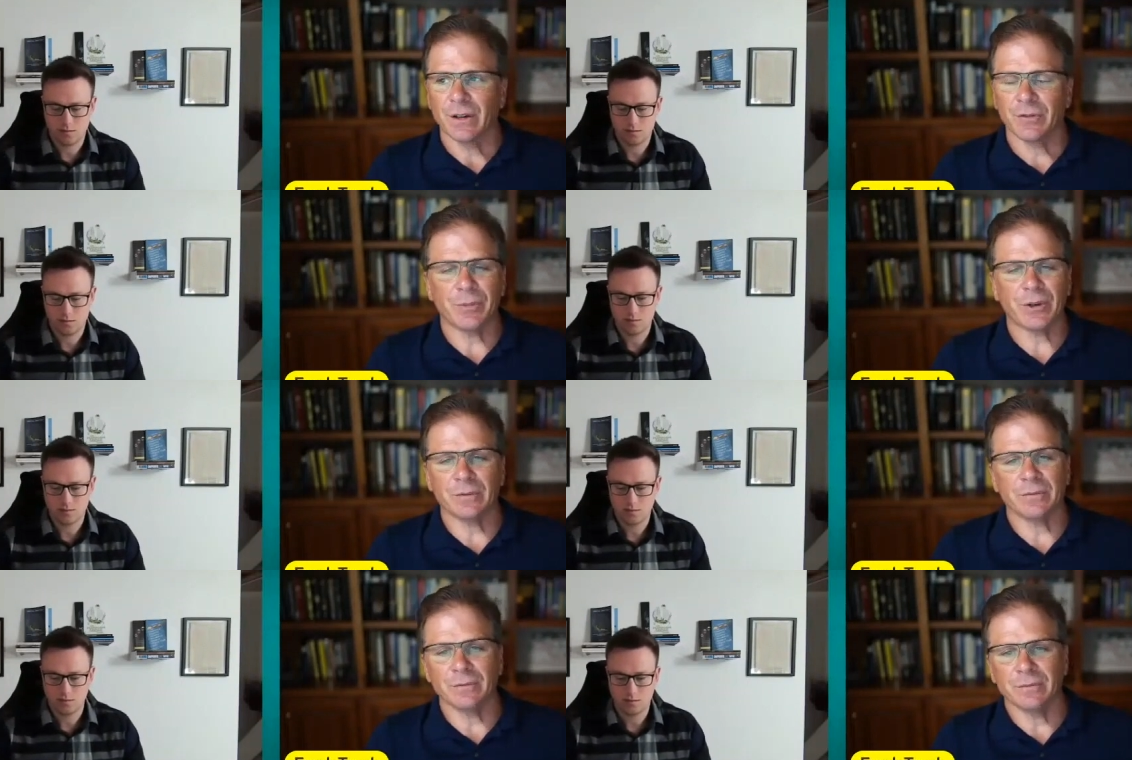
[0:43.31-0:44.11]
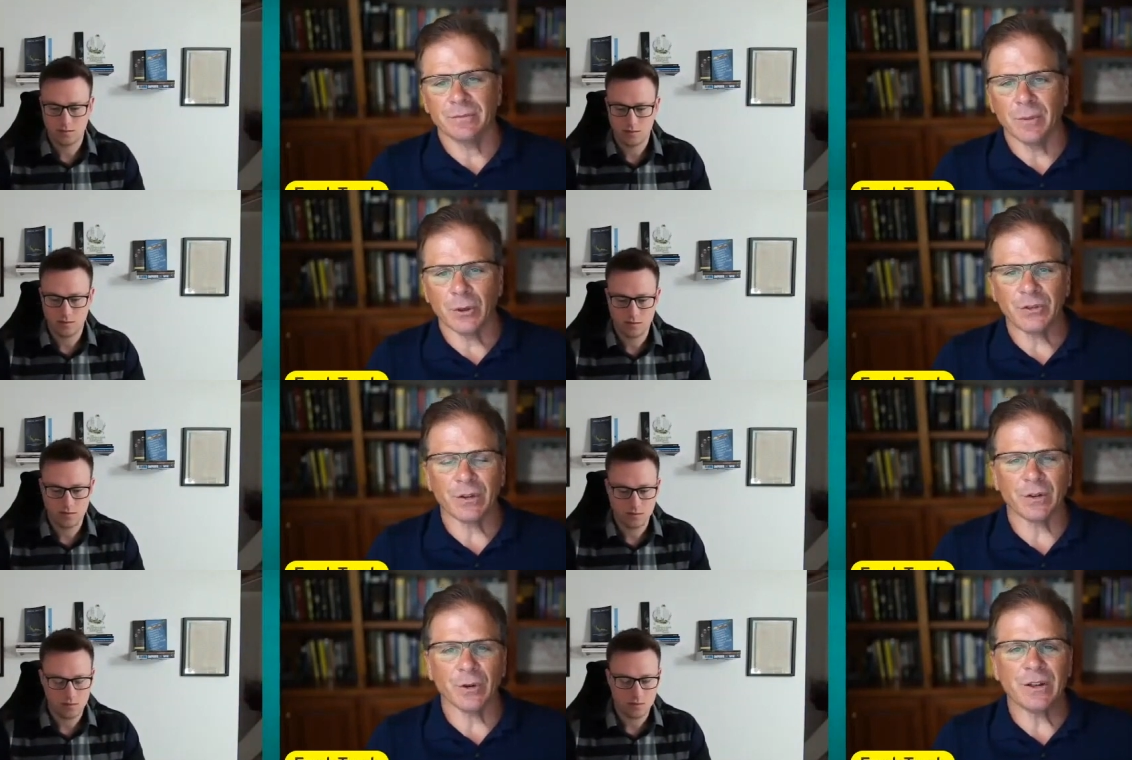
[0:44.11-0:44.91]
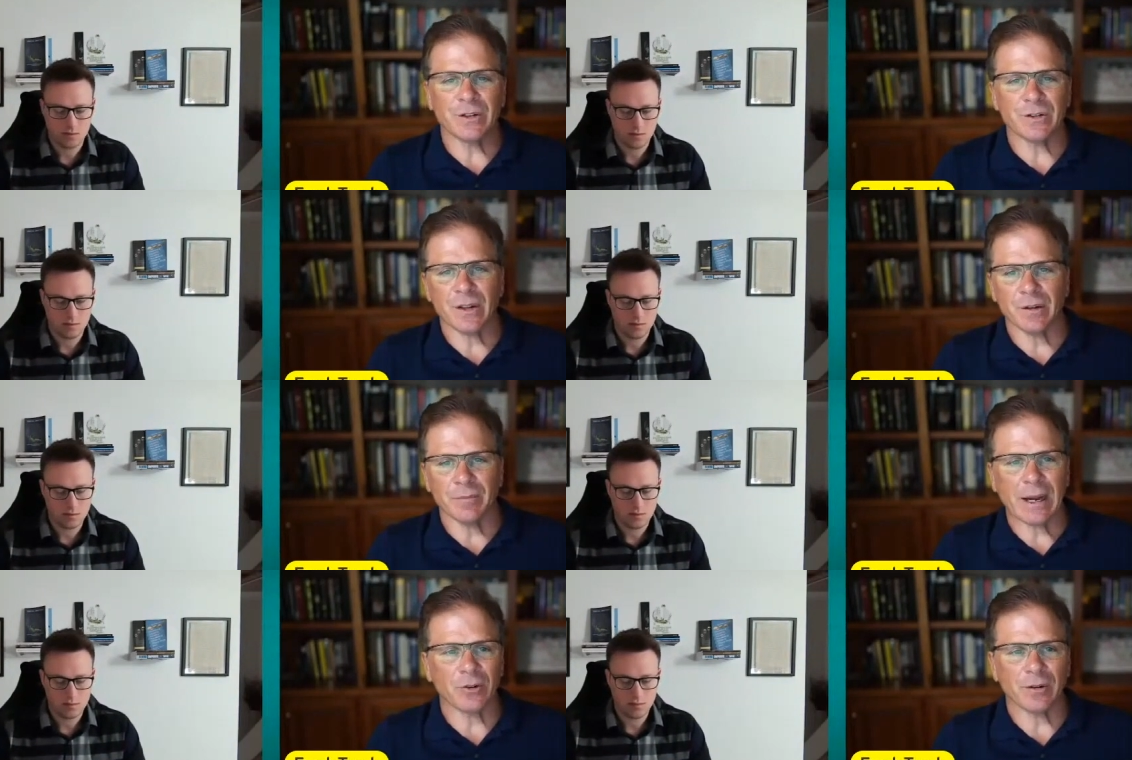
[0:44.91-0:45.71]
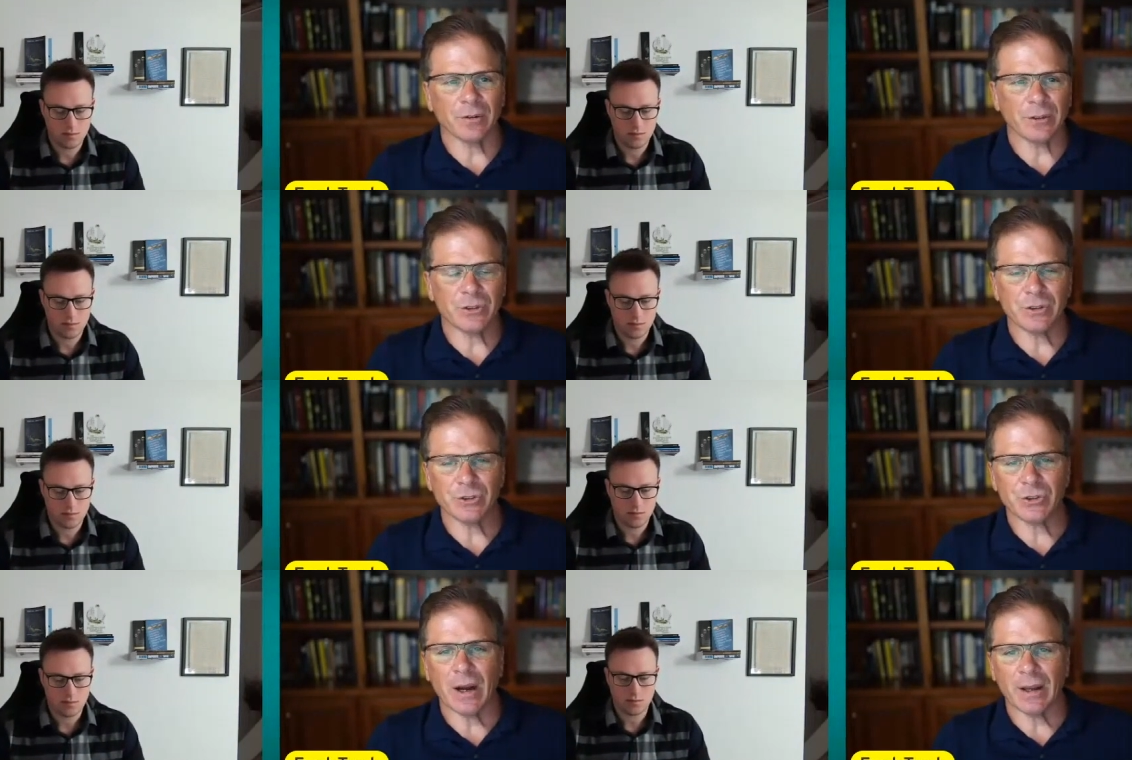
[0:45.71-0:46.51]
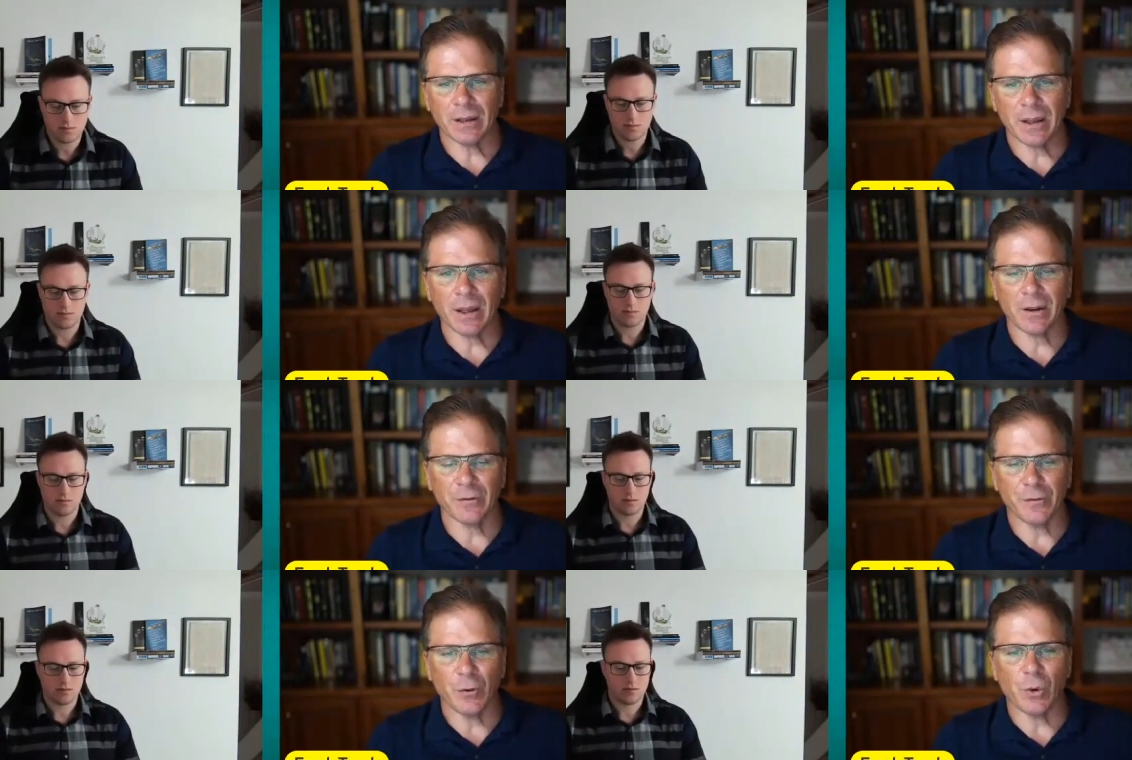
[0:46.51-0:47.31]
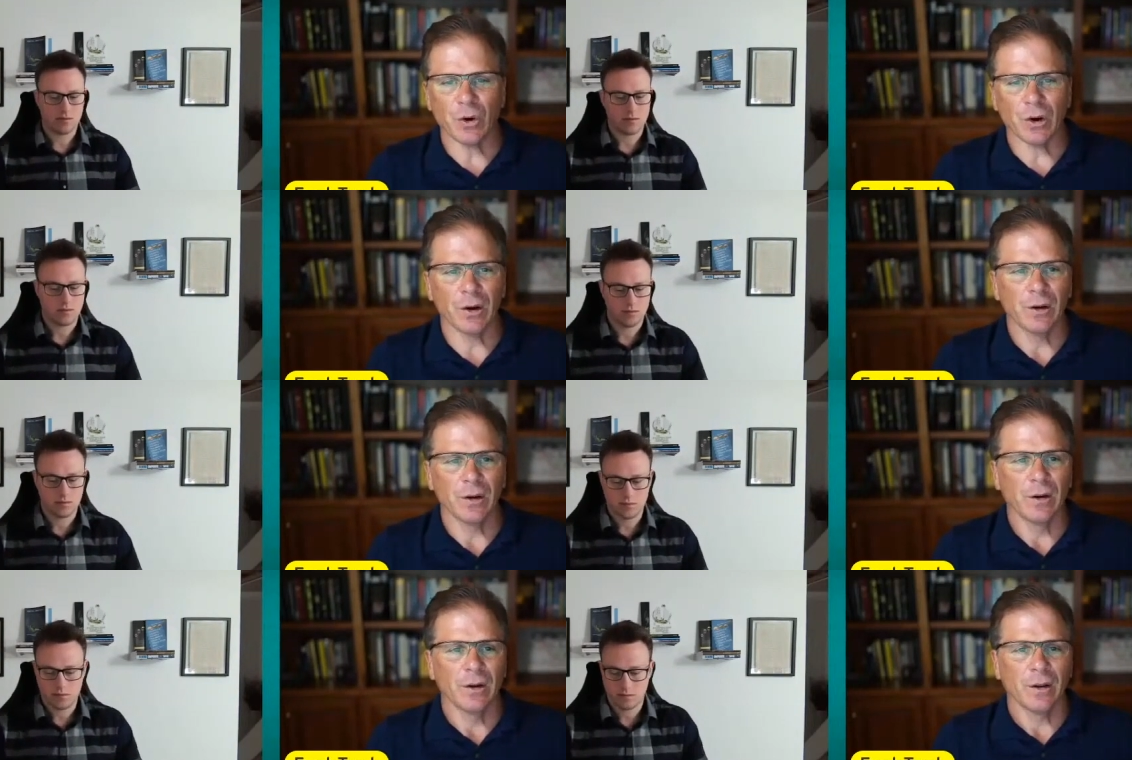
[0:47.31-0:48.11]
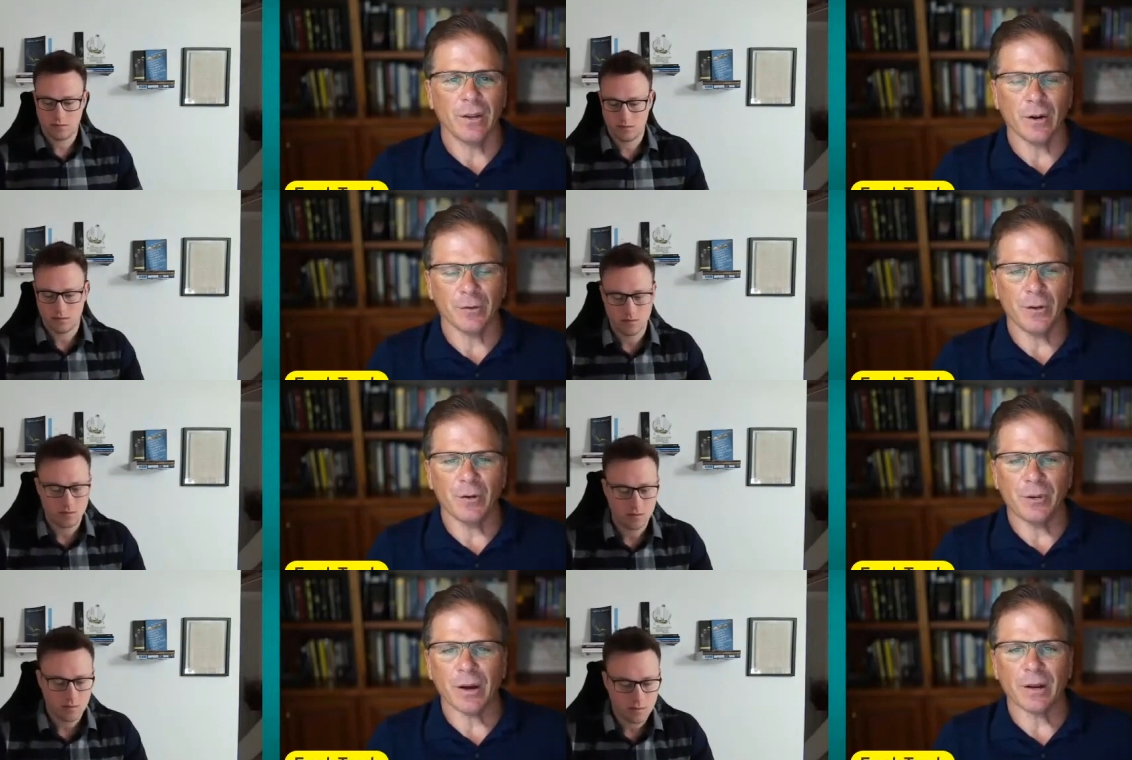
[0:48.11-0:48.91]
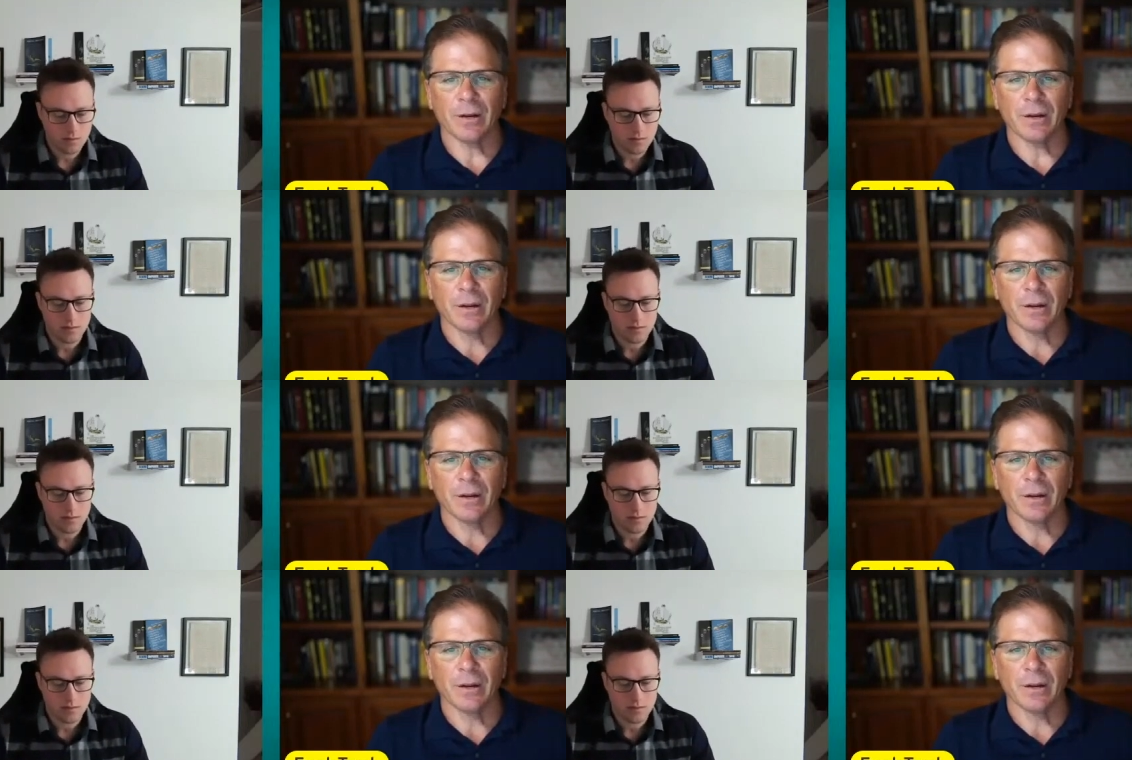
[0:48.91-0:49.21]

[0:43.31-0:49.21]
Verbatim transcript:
Speaker 1: If you put most of the reasons that macro evolutionists try and give for their viewpoint,